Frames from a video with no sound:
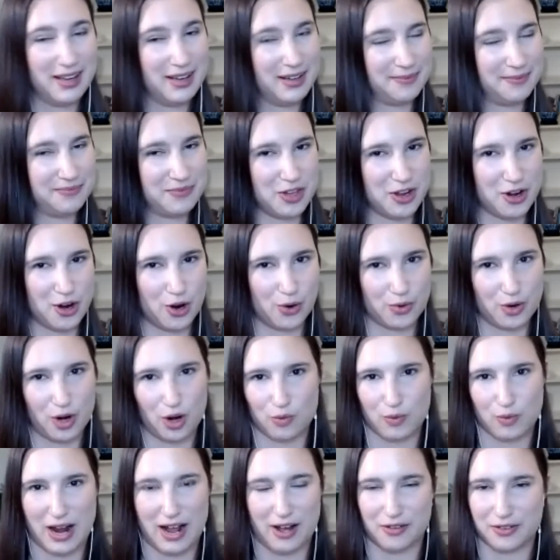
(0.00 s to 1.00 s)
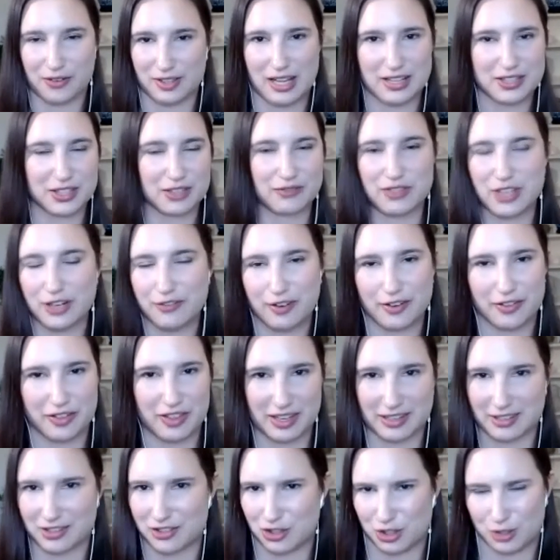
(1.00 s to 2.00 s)
you know, around lots of different
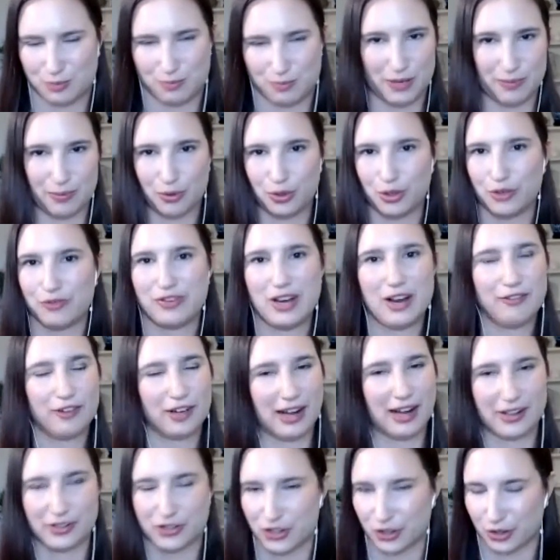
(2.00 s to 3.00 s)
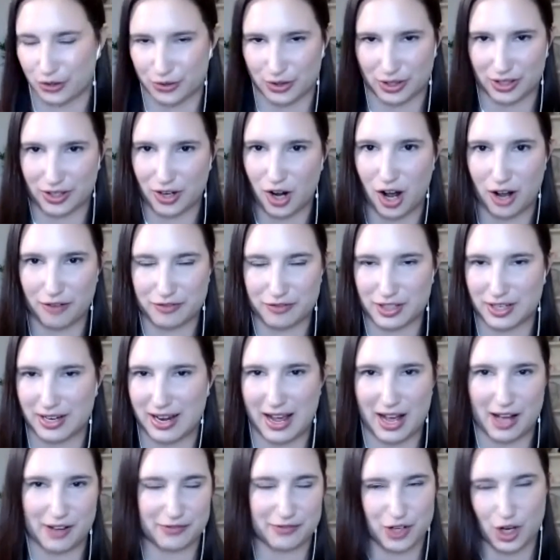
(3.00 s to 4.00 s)
things. Just people who've never had children often
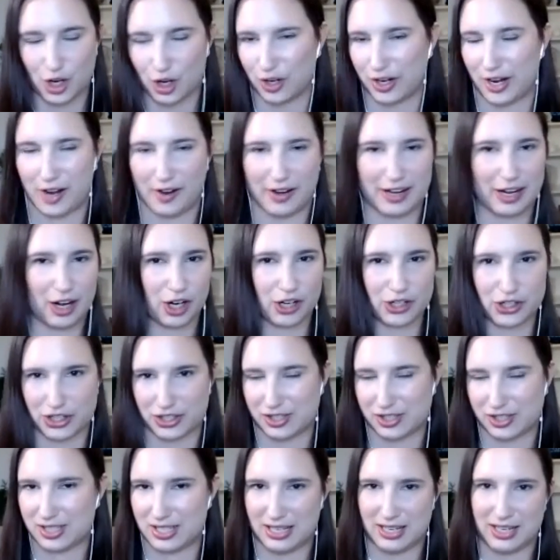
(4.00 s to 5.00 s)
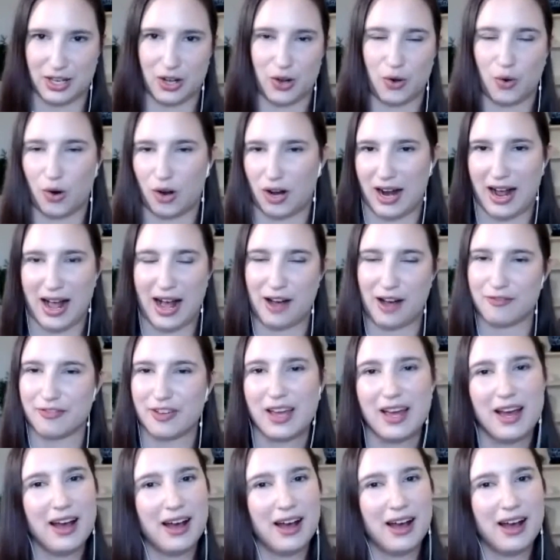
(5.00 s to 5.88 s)
have urinary urgency or have